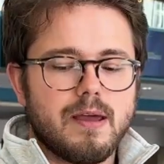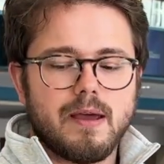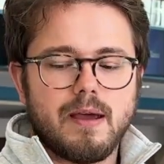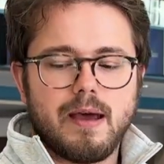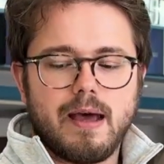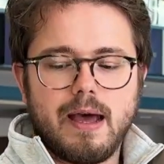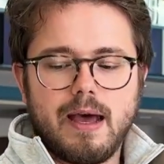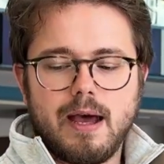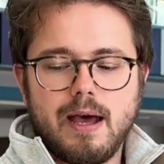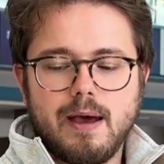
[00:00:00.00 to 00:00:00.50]

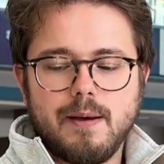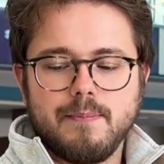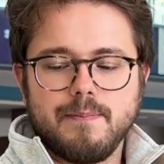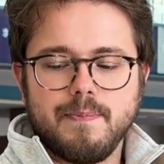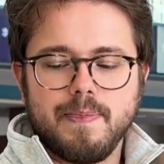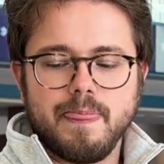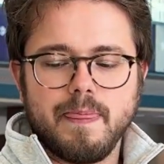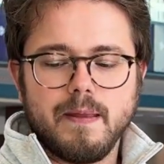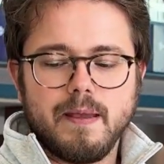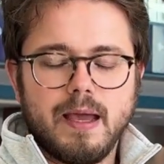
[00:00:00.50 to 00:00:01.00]

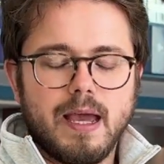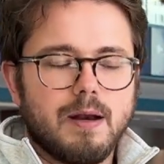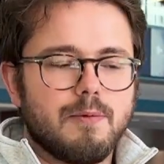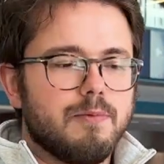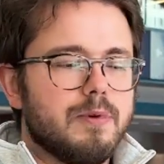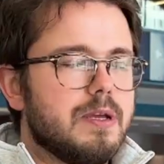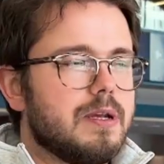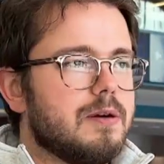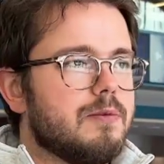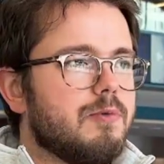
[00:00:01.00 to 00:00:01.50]
And
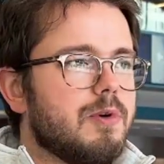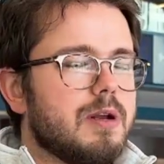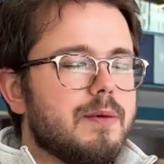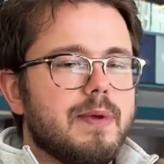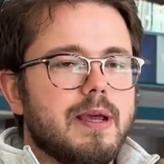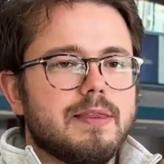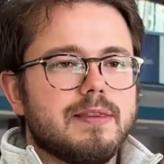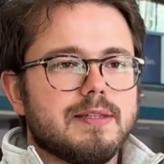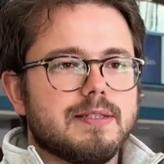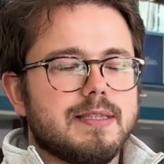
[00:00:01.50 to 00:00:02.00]
we want to
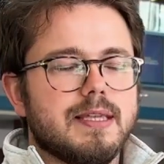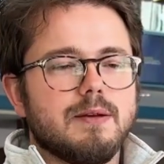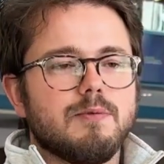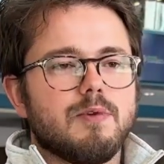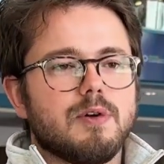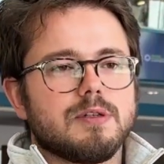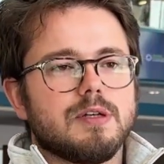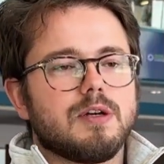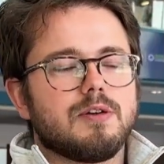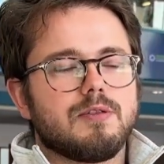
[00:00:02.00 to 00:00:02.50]
make this thing
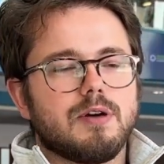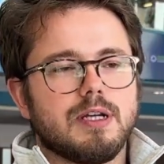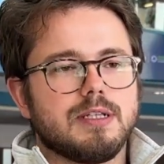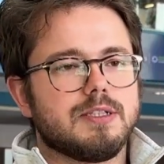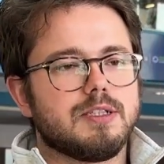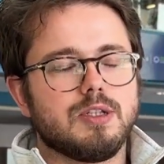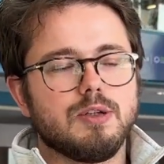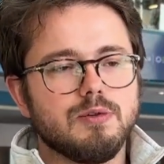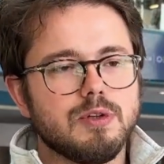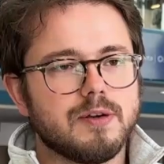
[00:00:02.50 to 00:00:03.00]
work
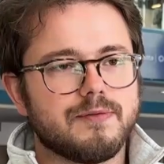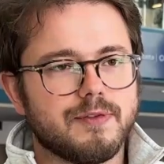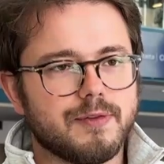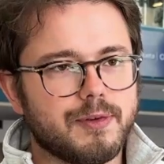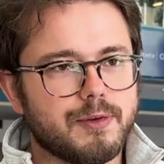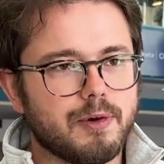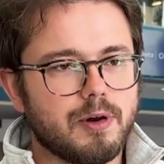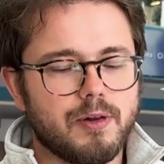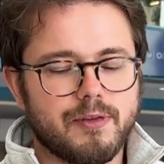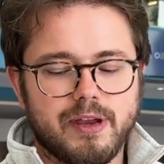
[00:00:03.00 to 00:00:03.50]
across 2 different
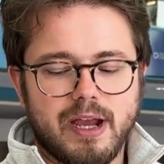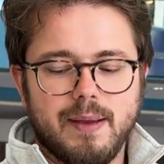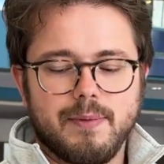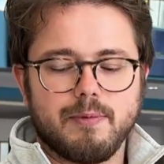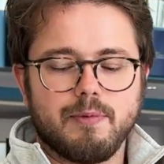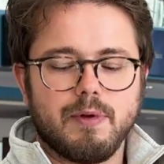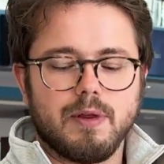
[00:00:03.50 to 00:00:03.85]
soil types.